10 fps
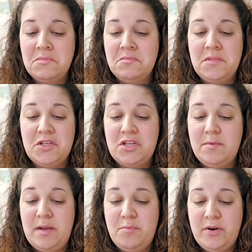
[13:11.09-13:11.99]
This should have
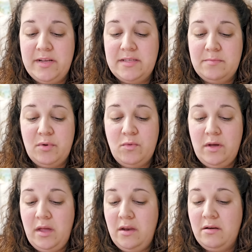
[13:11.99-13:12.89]
been a pretty simple
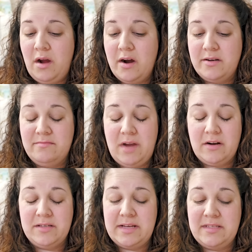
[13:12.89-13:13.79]
one. Our, our
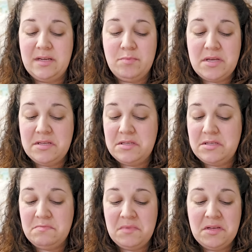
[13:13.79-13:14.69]
testing
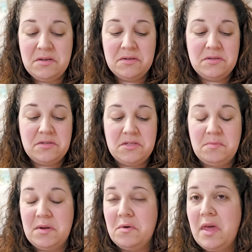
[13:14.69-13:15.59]
piece
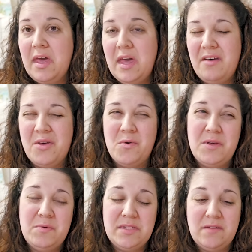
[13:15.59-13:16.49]
seemed okay, although
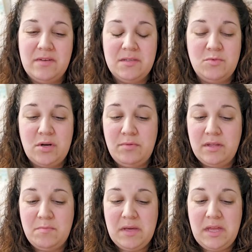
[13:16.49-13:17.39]
it was giving some trouble at
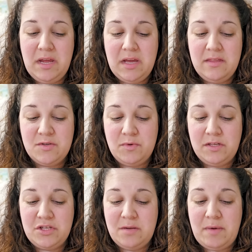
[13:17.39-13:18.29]
the beginning, and this really
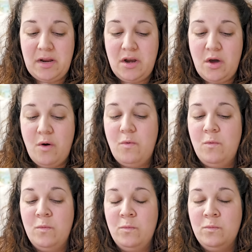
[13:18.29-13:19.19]
should have been a no
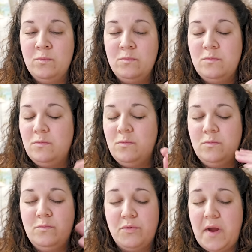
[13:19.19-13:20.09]

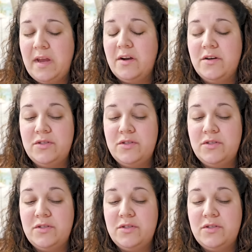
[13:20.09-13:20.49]
brainer.